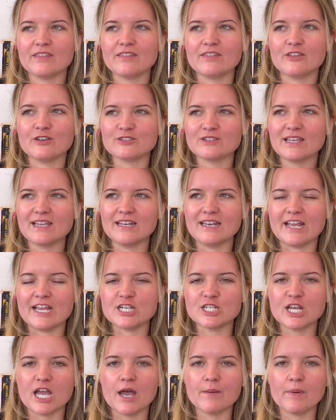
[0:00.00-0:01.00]
There's like an
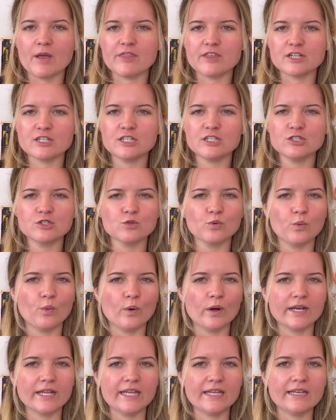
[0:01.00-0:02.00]
age gap. I think she's
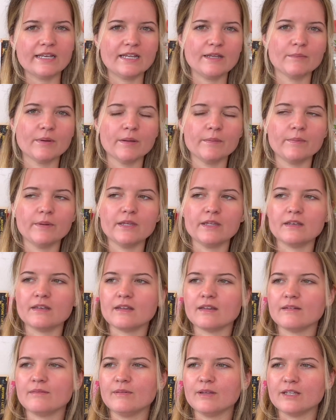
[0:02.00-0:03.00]
20 and he might be in
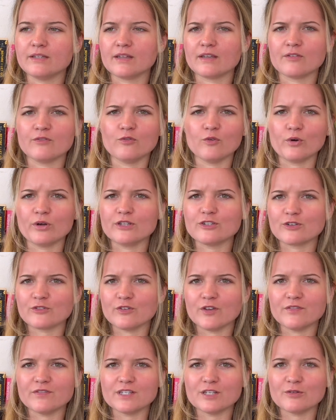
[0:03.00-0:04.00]
his like 40s or
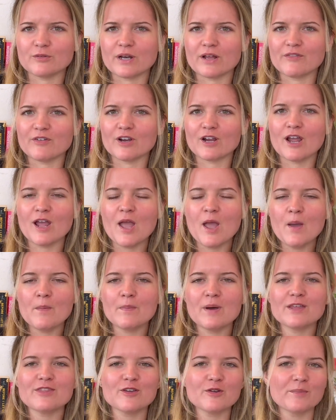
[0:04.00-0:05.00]
50 or whatever,
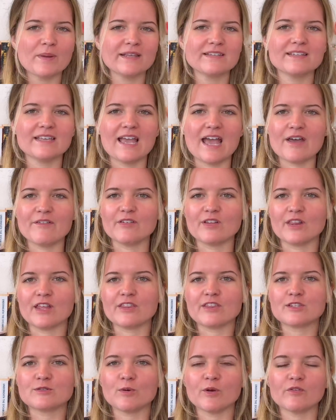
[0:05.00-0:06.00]
but they're basically having like
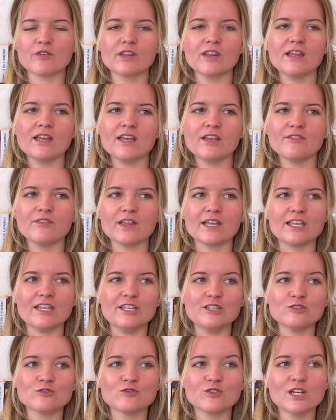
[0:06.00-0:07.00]
this perfect life, like
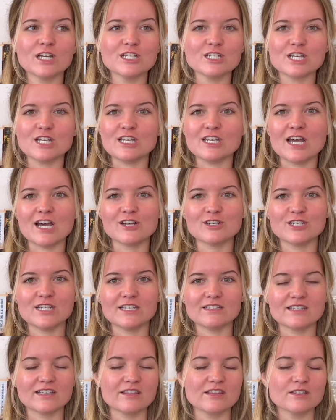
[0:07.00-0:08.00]
he's rich and now she
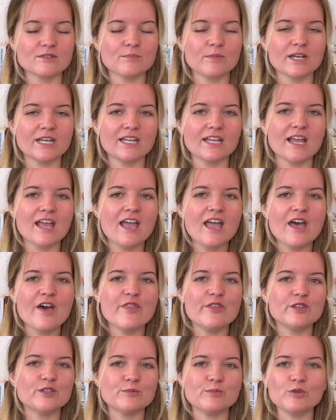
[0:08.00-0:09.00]
has like this money
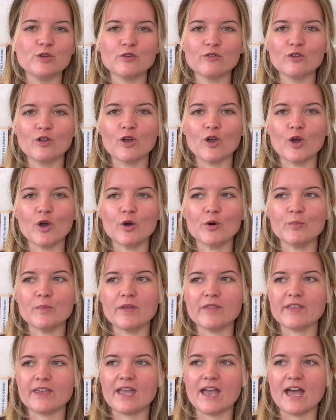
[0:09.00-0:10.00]
and this beautiful home,
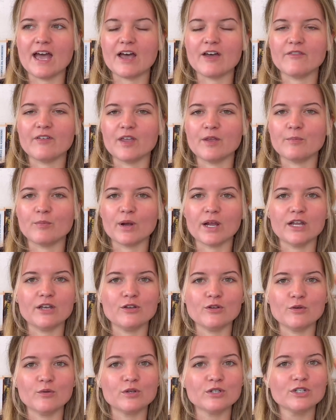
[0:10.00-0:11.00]
and they have a brand
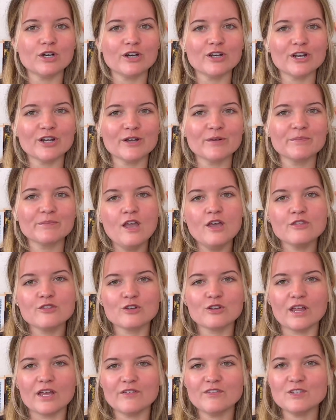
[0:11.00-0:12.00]
new daughter. Their
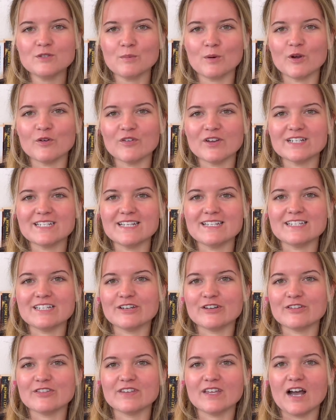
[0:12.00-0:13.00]
life is perfect
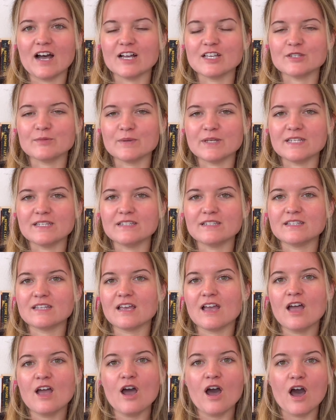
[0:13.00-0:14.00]
until the husband's
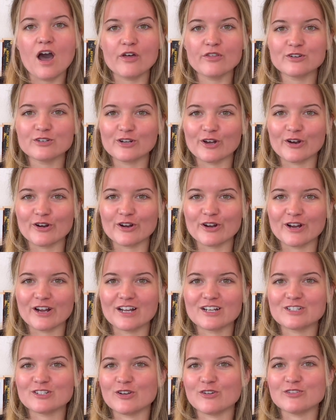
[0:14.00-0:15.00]
other daughter
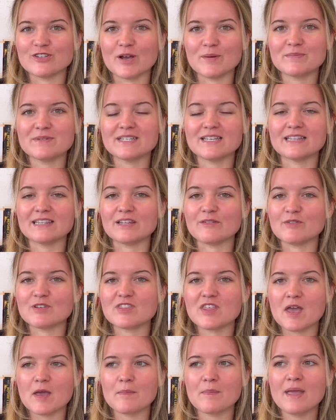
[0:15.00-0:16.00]
shows up to live with
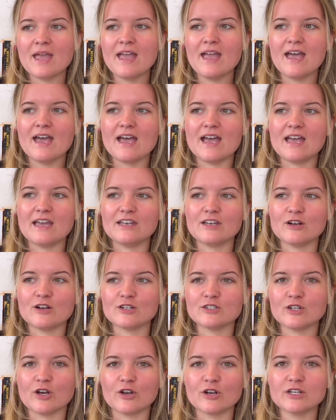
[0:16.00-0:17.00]
them, and her
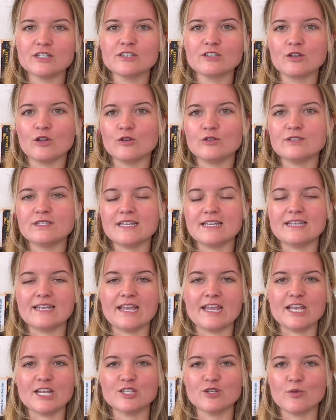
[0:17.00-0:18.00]
daughter is close in
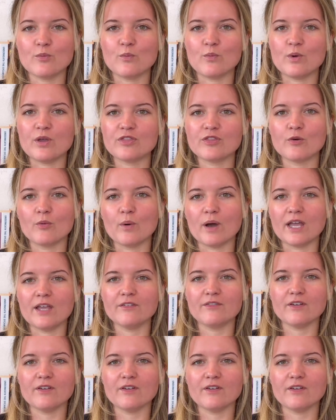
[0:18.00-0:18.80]
age with the wife.